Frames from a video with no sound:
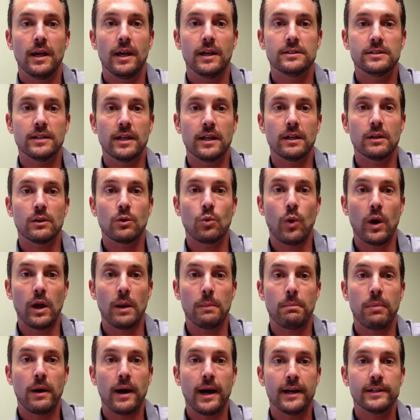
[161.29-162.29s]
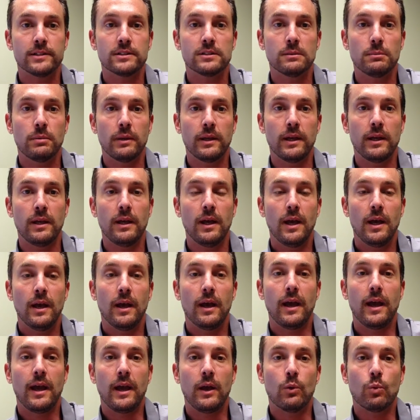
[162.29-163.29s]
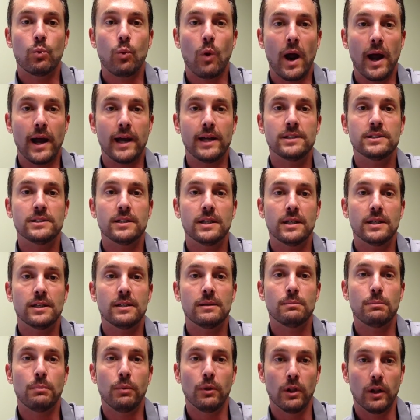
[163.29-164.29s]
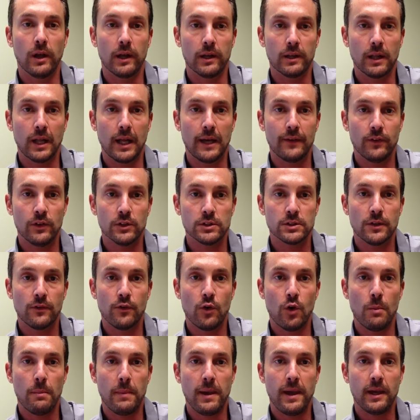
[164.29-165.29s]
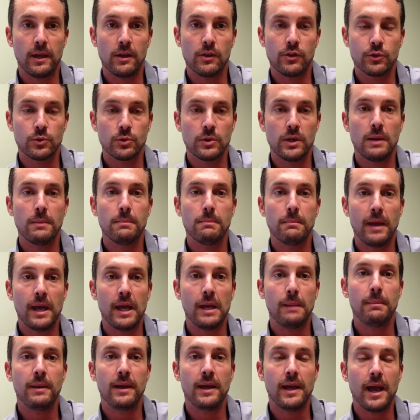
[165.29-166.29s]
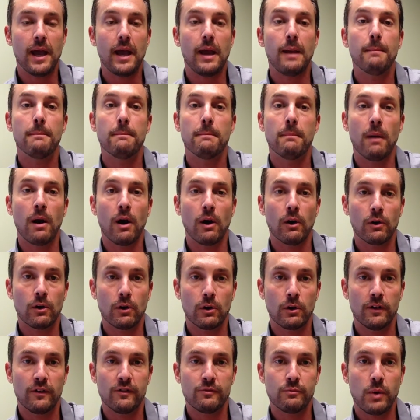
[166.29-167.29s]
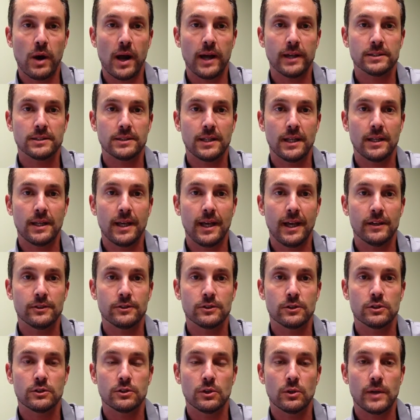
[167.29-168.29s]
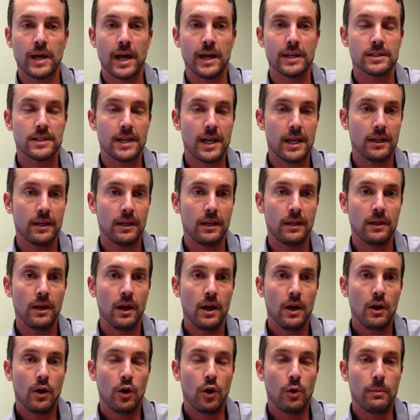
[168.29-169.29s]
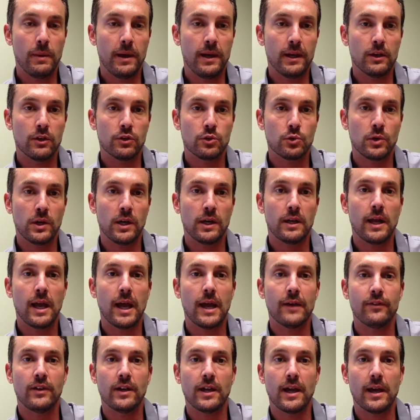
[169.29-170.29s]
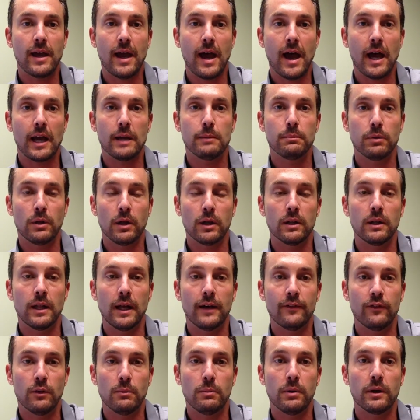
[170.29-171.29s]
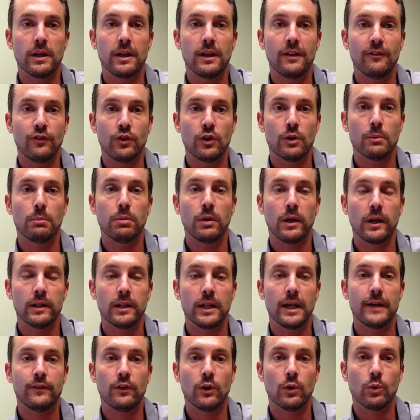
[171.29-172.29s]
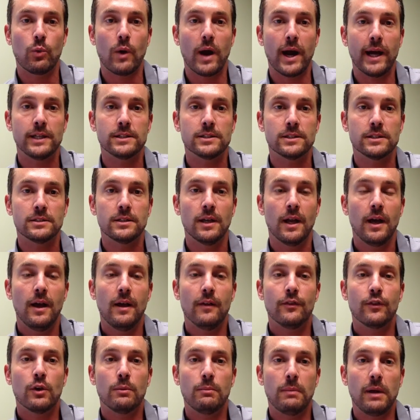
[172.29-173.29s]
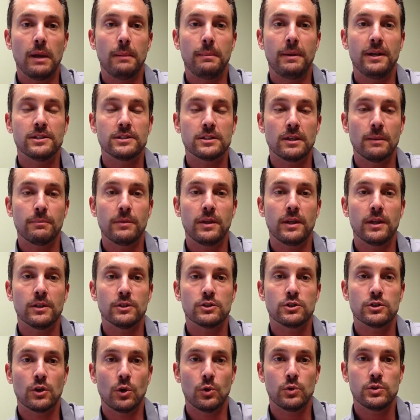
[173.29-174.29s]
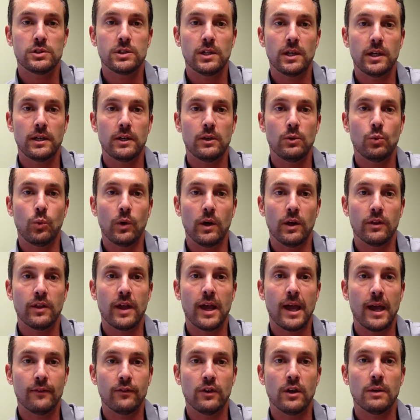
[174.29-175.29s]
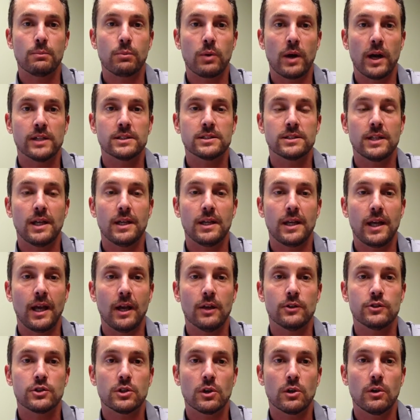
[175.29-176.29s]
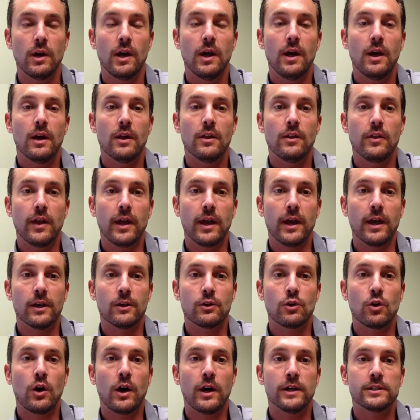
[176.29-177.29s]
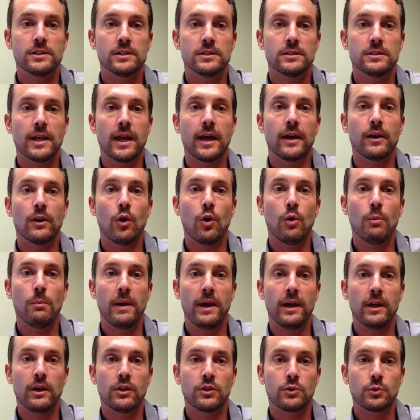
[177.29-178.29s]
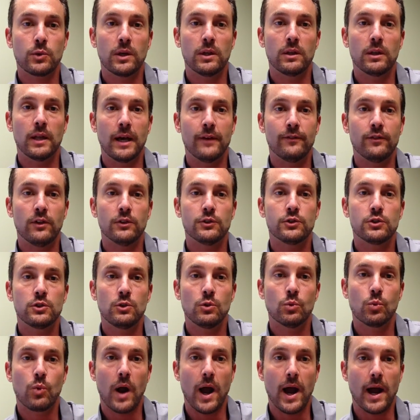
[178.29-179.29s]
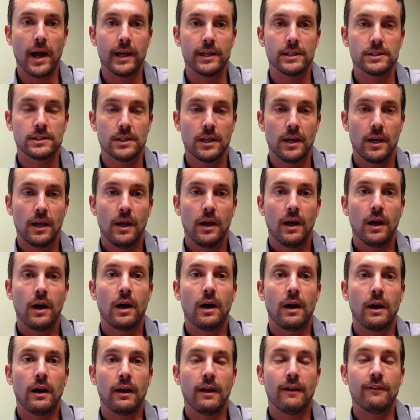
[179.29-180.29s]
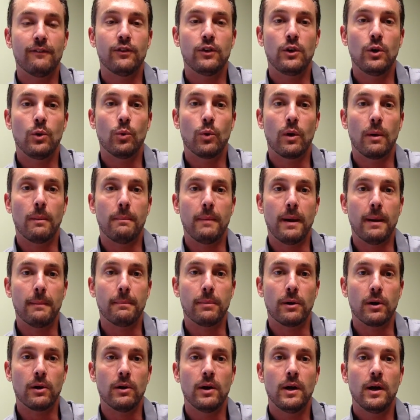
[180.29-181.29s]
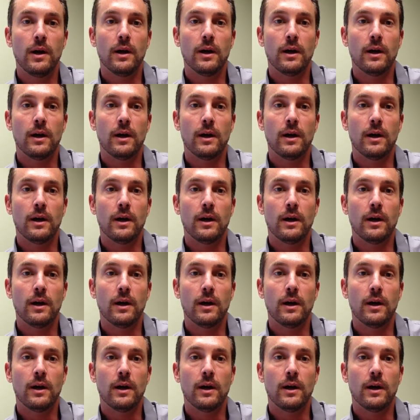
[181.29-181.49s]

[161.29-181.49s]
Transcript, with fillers: that quite possibly a rise in blood levels of omega-3 may be a marker of prostate cancer. So not taking omega-3 and having a high blood level, but if your blood level rises, there may be something associated with having prostate cancer that causes that omega-3 level to rise. If you remember